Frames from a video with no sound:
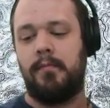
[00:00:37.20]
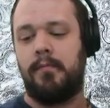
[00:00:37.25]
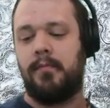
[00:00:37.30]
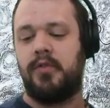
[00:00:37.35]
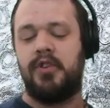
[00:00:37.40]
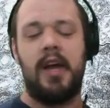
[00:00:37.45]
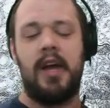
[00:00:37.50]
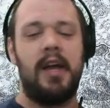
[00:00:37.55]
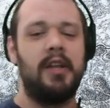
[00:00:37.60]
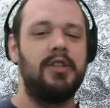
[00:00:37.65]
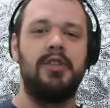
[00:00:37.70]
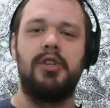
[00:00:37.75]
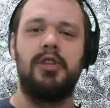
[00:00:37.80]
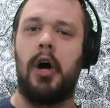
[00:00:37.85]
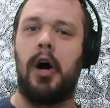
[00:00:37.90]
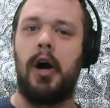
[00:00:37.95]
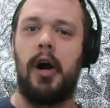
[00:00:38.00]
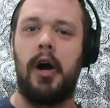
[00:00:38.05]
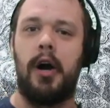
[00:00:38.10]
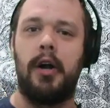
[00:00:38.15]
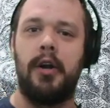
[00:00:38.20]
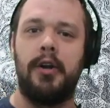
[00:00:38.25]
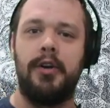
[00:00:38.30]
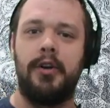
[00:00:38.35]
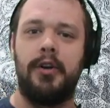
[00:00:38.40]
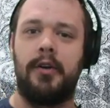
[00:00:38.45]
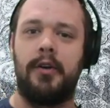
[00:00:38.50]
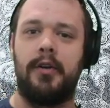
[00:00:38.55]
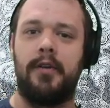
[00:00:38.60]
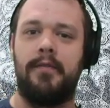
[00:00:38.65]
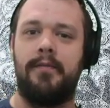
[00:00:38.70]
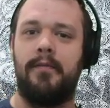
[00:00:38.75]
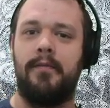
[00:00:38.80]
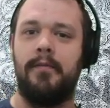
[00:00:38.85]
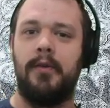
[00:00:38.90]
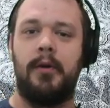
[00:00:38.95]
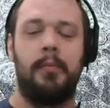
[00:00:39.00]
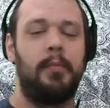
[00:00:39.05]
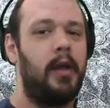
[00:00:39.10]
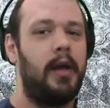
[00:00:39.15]
chances are your
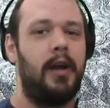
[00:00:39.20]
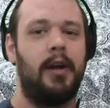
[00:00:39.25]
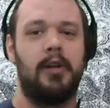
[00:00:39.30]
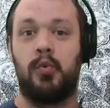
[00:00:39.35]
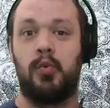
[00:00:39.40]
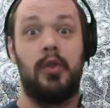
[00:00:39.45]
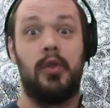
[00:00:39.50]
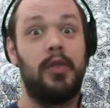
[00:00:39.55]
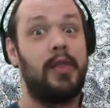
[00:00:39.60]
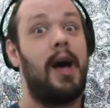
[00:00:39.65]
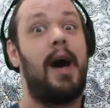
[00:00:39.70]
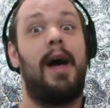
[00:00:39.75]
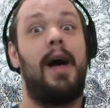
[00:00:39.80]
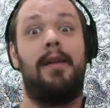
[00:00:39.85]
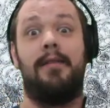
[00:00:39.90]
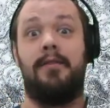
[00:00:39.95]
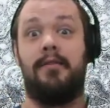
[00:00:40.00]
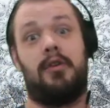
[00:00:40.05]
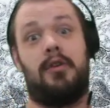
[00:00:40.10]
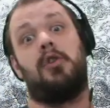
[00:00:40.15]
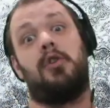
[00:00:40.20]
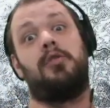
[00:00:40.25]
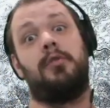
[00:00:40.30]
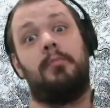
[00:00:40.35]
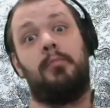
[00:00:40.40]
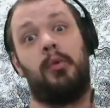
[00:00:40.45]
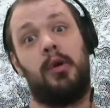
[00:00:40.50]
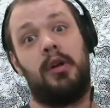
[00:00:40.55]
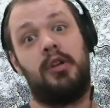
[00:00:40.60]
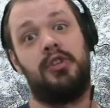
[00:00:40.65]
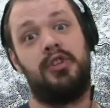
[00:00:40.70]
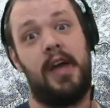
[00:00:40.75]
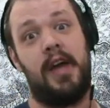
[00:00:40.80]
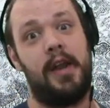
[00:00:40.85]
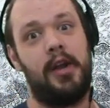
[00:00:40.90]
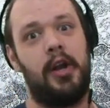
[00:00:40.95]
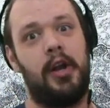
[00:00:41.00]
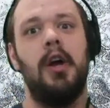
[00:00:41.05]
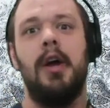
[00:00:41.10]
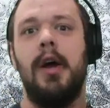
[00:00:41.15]
players will not go to Bryn
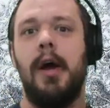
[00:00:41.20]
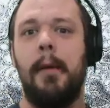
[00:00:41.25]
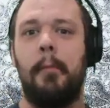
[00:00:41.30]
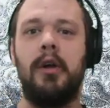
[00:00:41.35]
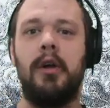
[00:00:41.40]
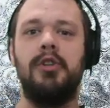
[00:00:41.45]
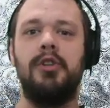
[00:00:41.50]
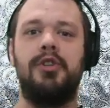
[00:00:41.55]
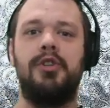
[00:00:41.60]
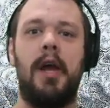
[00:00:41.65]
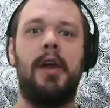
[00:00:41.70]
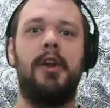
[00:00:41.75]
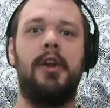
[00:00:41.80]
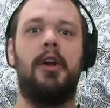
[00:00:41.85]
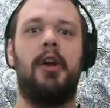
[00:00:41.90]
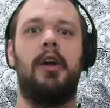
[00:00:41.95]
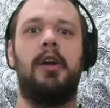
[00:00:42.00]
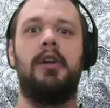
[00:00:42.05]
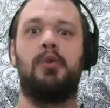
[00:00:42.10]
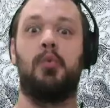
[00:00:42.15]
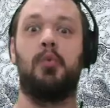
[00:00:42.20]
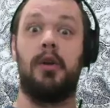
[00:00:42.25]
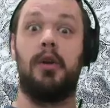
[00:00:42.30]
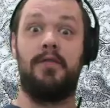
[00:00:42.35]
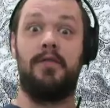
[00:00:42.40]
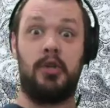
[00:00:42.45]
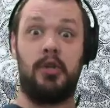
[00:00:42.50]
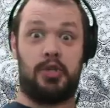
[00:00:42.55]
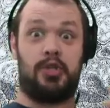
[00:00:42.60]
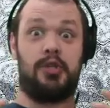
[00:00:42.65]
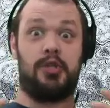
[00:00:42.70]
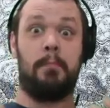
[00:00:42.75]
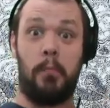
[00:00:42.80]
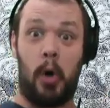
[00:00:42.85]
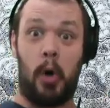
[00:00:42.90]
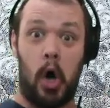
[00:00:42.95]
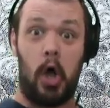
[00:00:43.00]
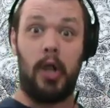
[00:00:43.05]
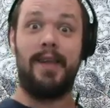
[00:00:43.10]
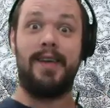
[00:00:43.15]
Shander. Bryn Shander is one of the
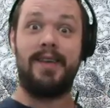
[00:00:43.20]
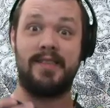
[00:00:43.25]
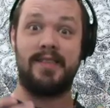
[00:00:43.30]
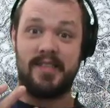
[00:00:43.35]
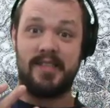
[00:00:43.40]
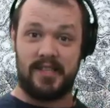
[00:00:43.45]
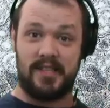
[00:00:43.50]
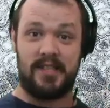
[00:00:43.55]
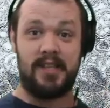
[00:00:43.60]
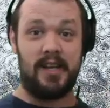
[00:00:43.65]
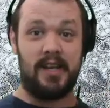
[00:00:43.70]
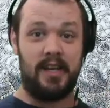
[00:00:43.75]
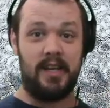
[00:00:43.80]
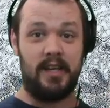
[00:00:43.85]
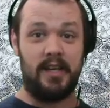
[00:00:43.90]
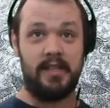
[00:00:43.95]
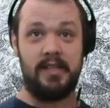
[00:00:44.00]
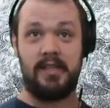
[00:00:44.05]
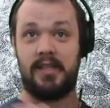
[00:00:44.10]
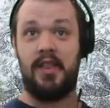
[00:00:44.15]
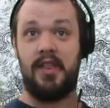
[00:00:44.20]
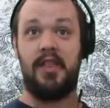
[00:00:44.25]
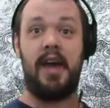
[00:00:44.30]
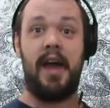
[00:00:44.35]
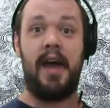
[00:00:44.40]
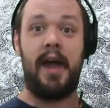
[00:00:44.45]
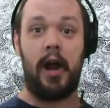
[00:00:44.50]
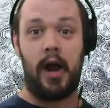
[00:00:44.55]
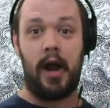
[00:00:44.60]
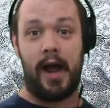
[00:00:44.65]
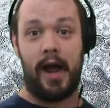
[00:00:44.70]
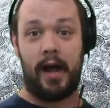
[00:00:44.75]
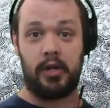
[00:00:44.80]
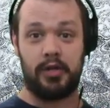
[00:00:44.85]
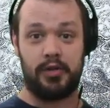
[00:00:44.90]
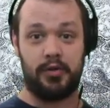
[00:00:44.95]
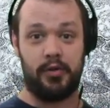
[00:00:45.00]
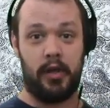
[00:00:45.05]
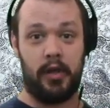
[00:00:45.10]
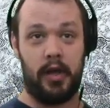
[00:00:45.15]
smallest cities there,
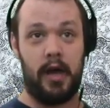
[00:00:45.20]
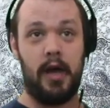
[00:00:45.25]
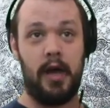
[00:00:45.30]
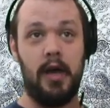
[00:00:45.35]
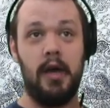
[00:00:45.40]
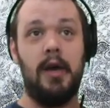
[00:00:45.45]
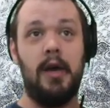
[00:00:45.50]
actually.